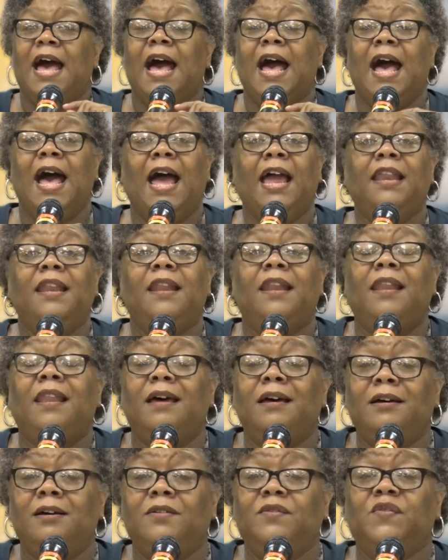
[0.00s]
I
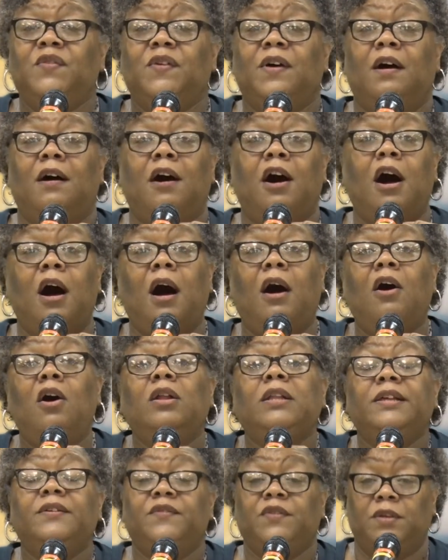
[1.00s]
love
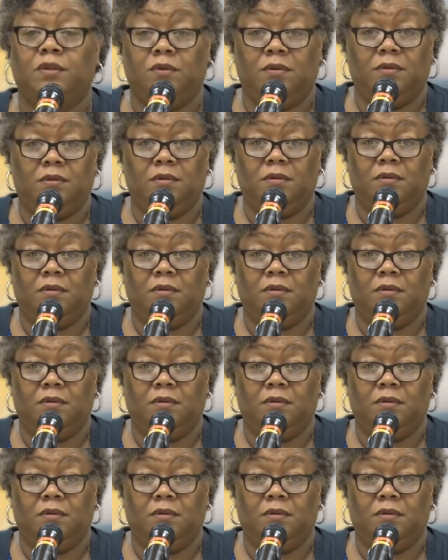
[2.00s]
all of you.